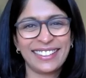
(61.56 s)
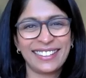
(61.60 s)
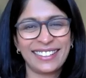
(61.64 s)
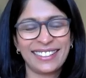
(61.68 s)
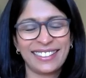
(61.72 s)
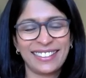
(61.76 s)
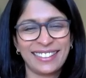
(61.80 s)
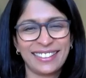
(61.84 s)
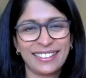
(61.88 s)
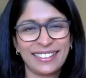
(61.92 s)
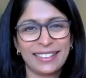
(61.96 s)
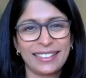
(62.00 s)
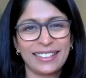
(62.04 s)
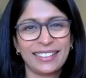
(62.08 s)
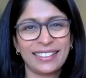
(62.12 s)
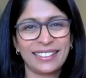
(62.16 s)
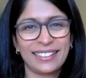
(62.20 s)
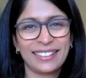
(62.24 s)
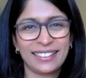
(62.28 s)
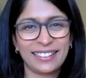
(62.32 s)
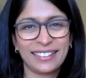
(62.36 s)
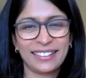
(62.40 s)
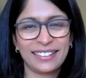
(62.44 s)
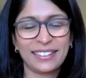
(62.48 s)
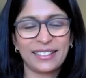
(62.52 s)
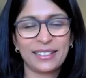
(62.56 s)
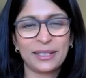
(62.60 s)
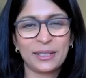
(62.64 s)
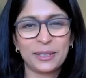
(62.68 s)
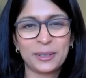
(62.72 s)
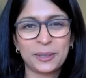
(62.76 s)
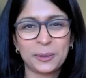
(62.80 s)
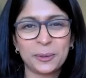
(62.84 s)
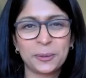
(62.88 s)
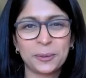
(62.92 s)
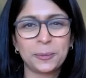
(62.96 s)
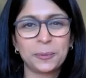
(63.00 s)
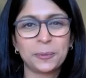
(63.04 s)

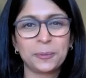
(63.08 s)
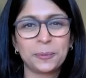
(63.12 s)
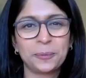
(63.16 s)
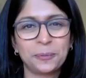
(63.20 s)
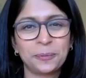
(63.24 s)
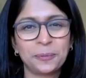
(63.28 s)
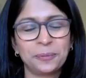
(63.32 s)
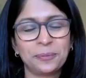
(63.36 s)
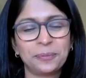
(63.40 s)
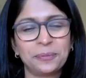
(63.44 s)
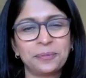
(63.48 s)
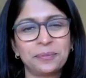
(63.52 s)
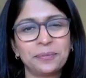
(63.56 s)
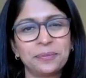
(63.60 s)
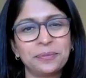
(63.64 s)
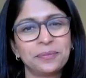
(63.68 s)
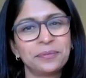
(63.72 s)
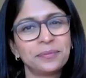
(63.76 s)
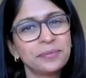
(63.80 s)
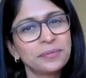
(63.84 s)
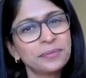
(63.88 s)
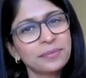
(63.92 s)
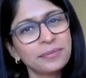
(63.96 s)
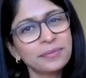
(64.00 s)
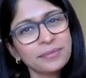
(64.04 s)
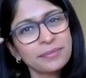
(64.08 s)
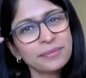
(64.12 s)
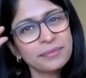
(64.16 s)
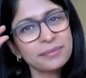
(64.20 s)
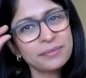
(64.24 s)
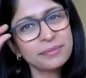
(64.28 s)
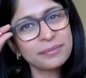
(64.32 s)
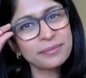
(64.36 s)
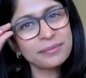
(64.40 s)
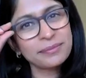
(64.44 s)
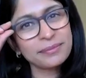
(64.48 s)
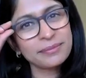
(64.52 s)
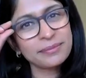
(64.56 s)

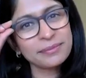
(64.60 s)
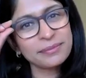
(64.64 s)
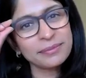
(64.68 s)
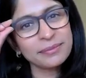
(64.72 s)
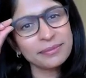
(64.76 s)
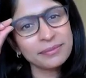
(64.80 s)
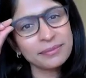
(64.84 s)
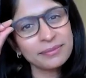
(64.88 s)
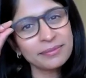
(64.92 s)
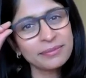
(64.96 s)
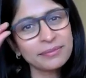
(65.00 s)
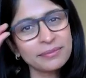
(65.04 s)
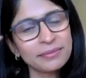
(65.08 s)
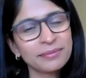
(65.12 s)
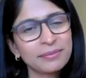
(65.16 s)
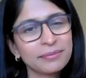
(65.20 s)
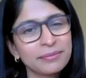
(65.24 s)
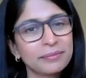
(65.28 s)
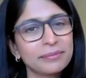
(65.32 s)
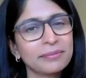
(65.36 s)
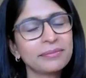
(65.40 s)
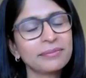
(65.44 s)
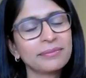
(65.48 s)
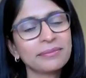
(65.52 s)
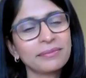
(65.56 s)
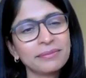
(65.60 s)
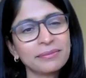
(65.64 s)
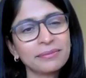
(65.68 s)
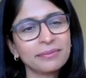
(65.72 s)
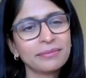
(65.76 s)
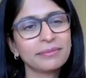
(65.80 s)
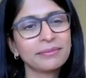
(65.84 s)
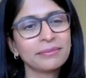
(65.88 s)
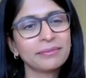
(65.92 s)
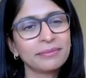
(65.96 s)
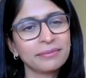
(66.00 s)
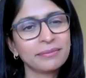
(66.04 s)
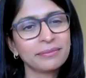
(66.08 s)

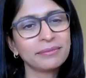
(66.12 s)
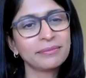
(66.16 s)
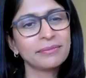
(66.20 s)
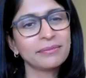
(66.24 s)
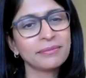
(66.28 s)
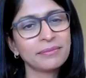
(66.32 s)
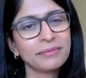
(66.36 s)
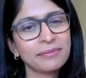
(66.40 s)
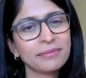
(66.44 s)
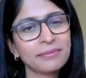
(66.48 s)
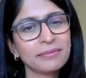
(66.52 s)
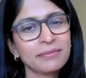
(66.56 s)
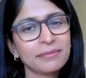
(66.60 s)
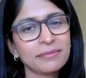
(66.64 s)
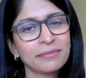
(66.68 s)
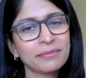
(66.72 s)
No words are spoken by the person on screen.